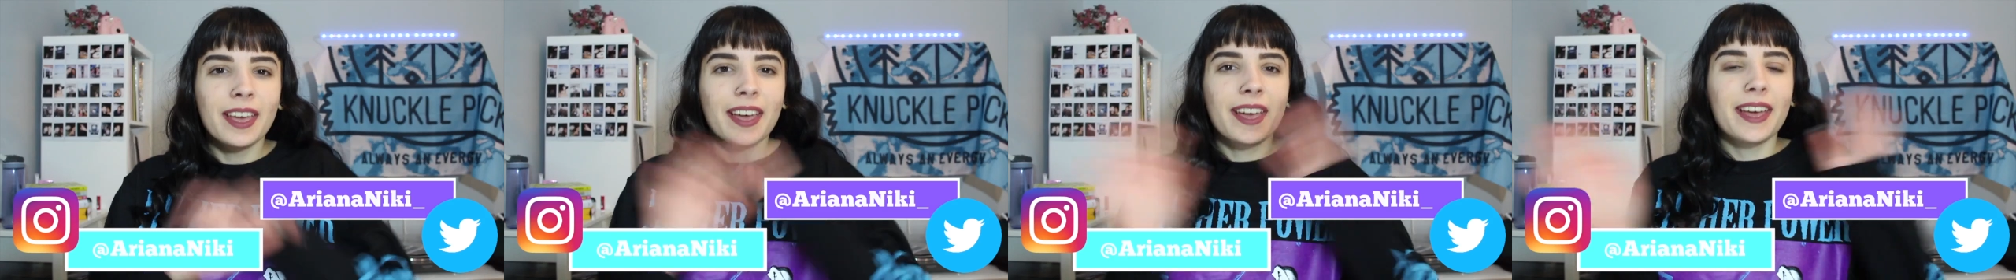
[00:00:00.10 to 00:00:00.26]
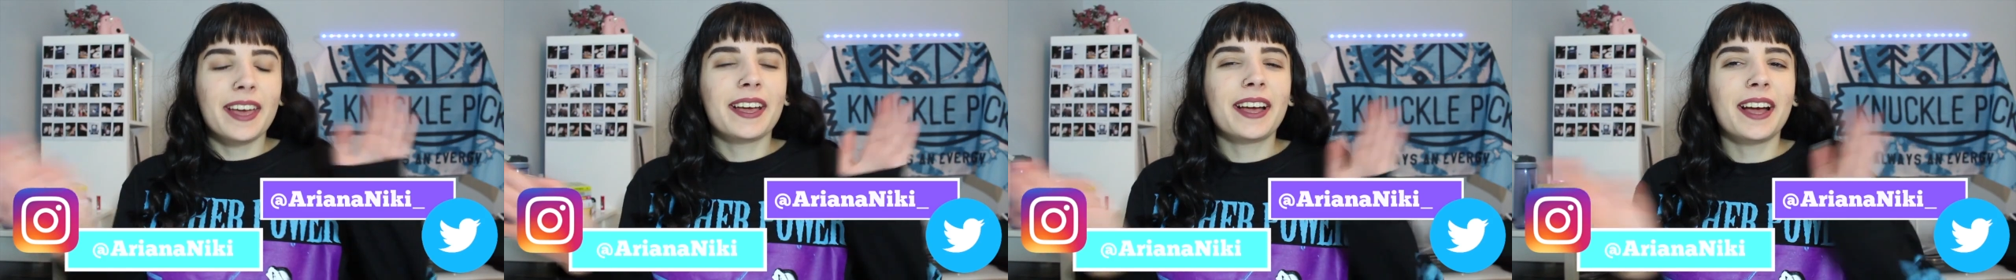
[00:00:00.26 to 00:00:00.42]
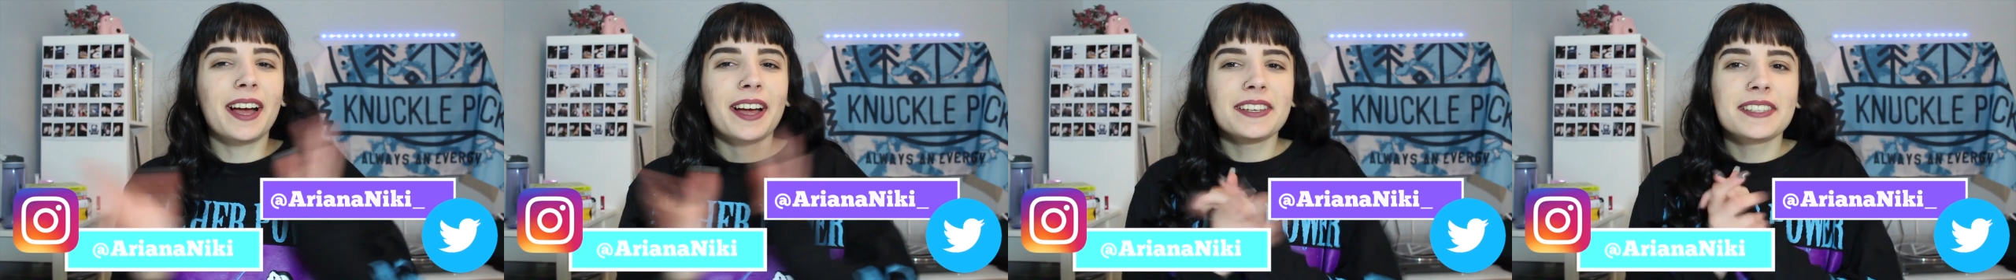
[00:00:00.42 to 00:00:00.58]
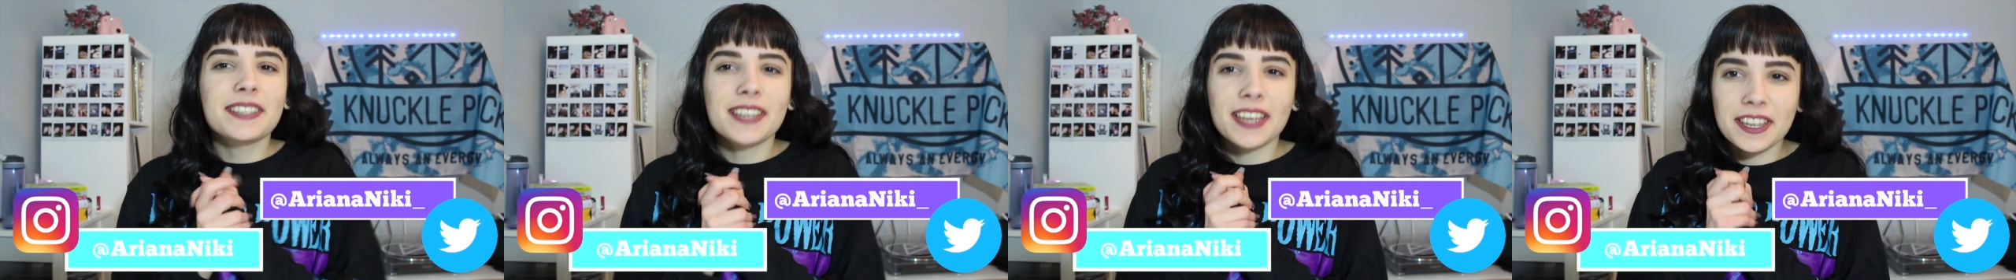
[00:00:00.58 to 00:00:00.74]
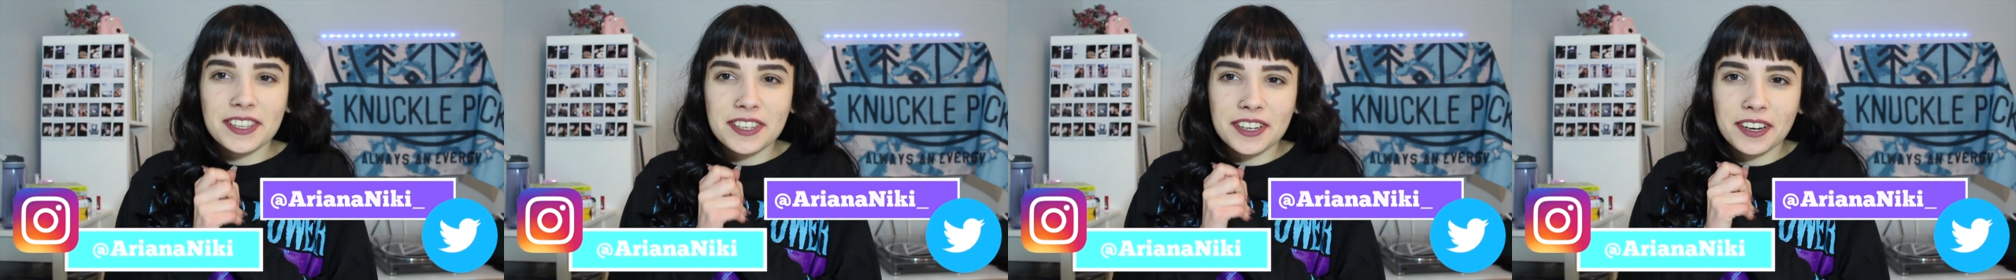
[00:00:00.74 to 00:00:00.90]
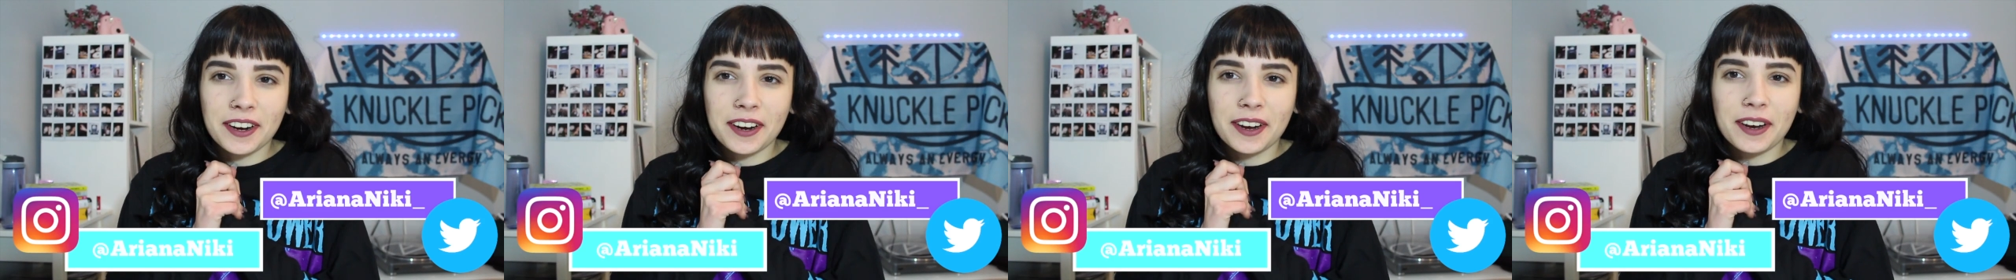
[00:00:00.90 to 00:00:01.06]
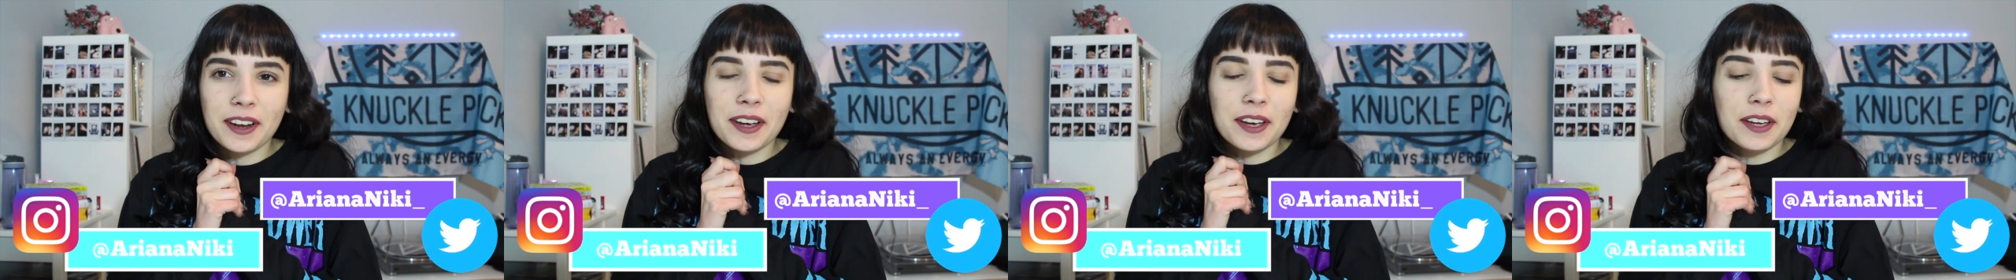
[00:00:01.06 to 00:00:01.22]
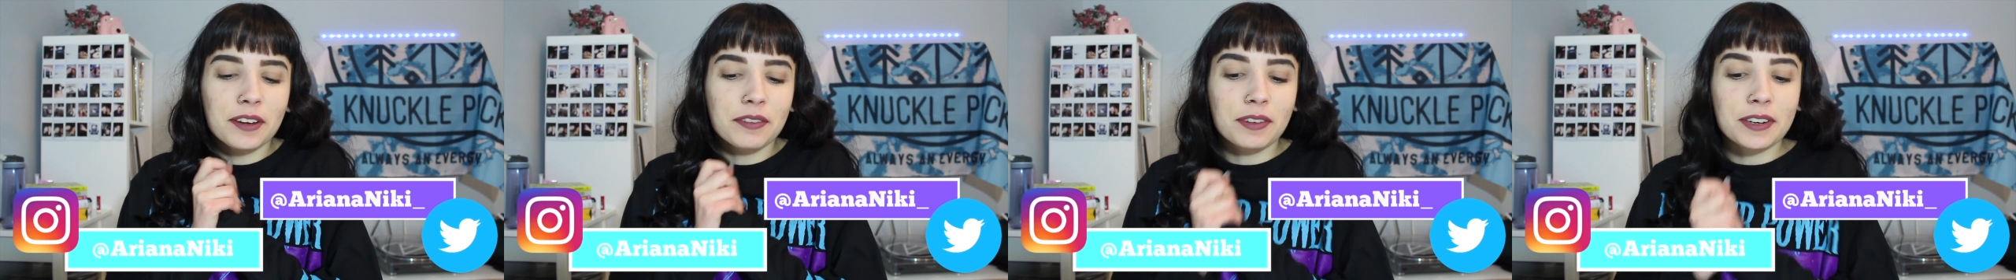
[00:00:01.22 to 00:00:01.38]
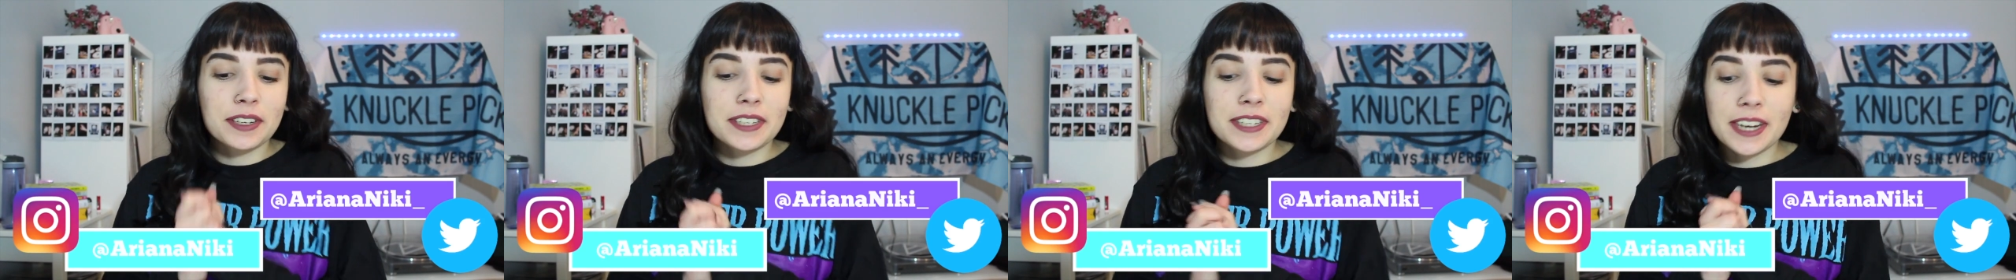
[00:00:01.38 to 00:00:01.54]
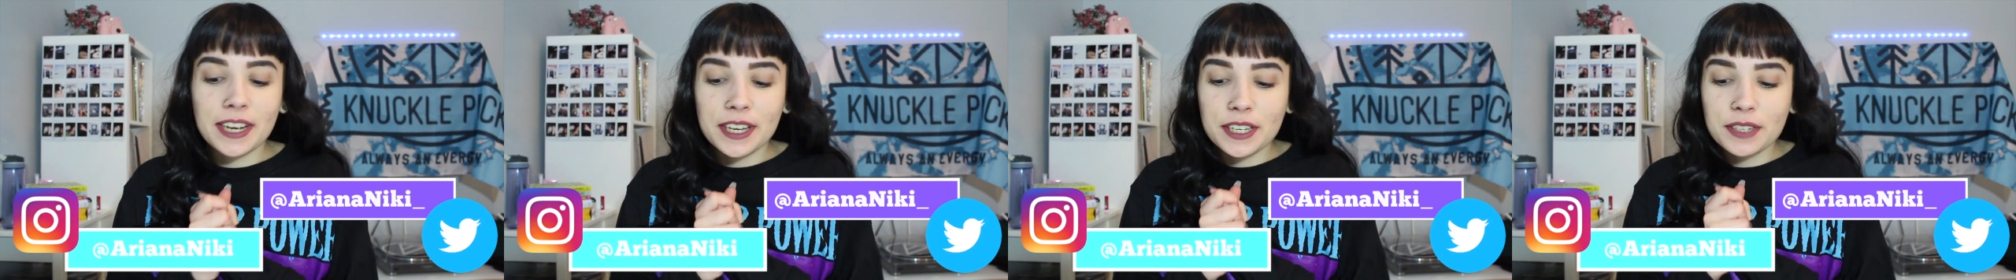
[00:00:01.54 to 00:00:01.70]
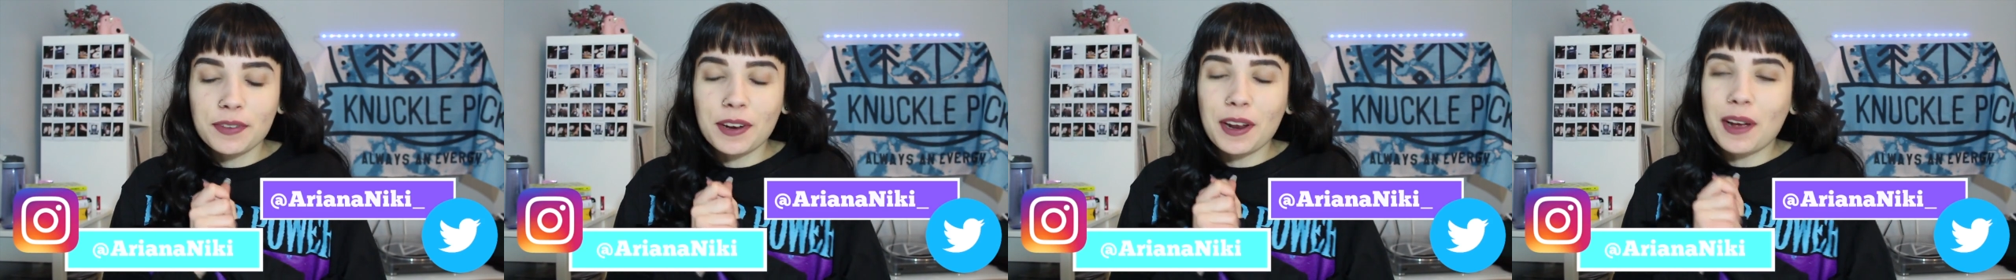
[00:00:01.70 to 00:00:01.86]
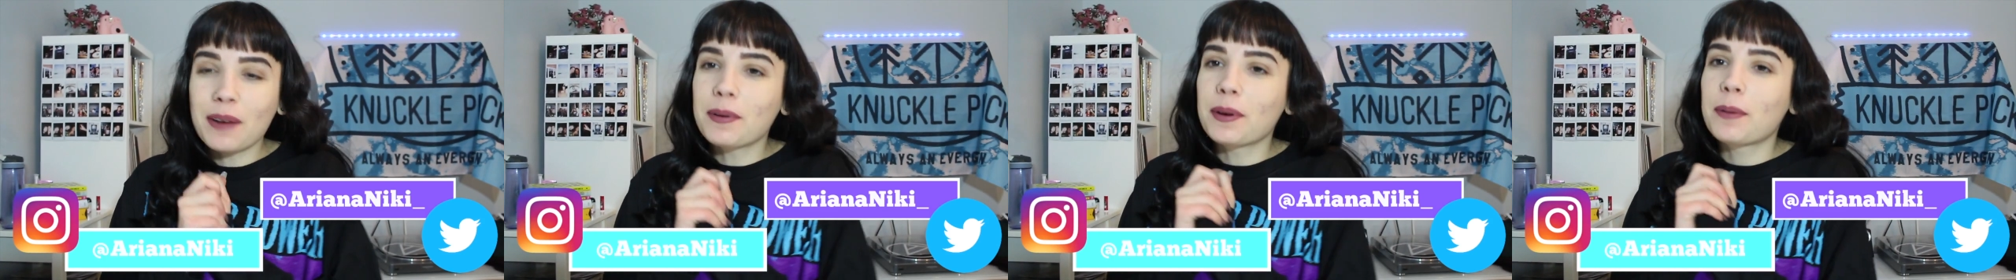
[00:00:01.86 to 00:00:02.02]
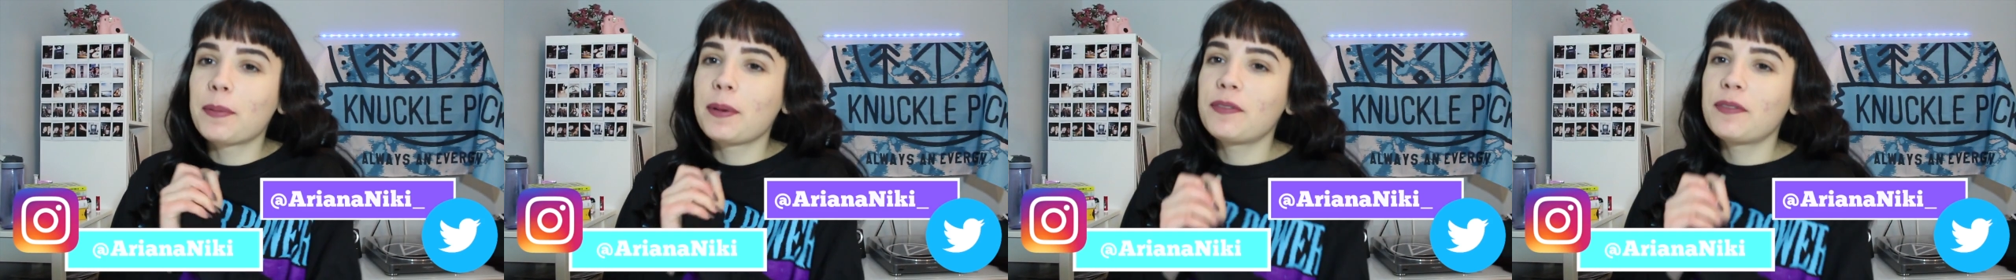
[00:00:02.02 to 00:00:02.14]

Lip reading: Hey guys, it's Ariana, and for today's video I'm going